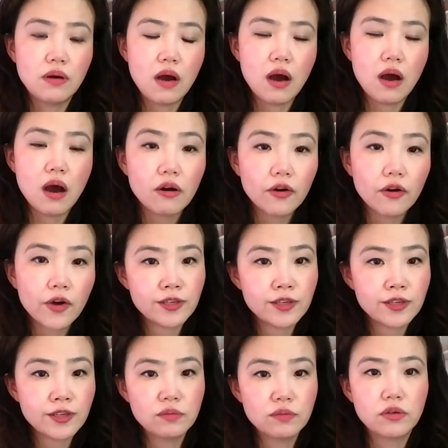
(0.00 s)
all
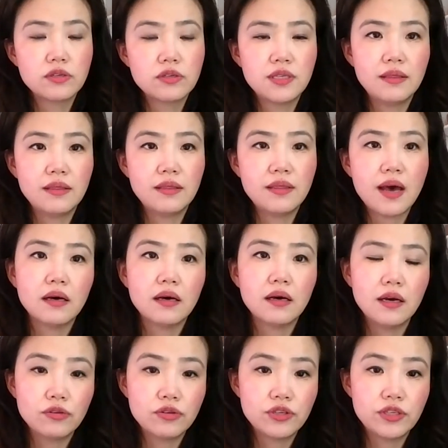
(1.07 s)
customers and not
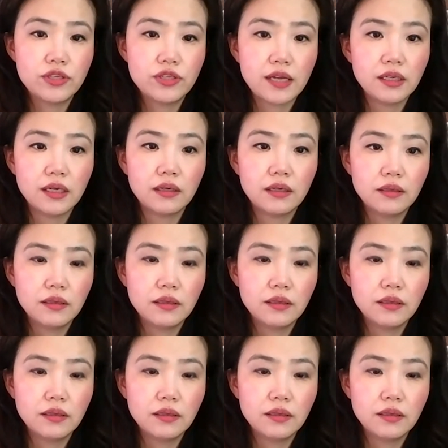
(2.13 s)
understanding,